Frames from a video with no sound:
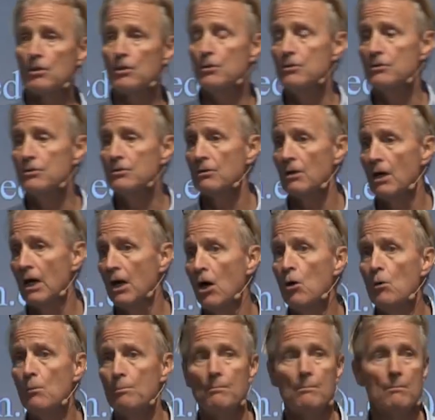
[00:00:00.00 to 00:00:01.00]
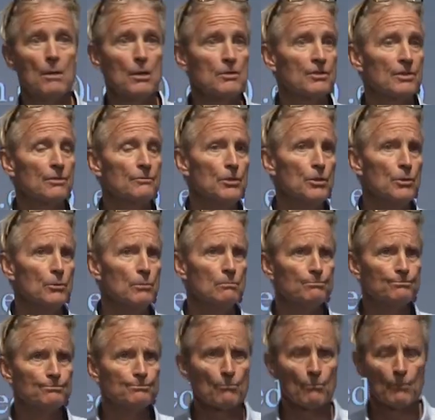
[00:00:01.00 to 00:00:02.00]
includes, I hope, most of
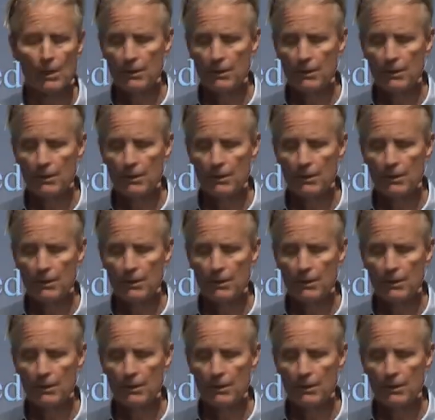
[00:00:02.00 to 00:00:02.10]
you,